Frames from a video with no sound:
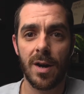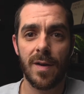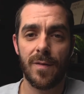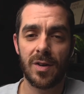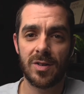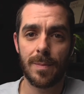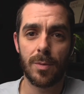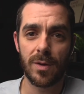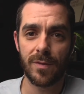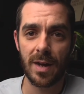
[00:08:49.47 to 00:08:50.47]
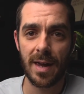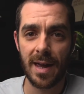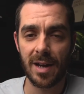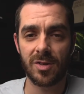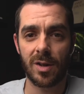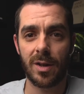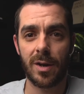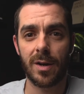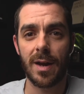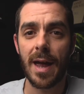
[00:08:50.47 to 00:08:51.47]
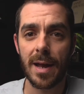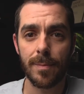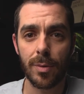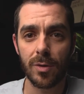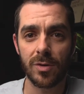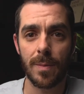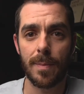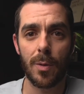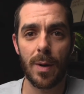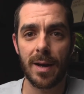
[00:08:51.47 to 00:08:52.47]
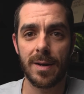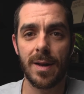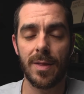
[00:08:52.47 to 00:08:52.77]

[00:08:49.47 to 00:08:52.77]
For example, they've got XLR inputs built in,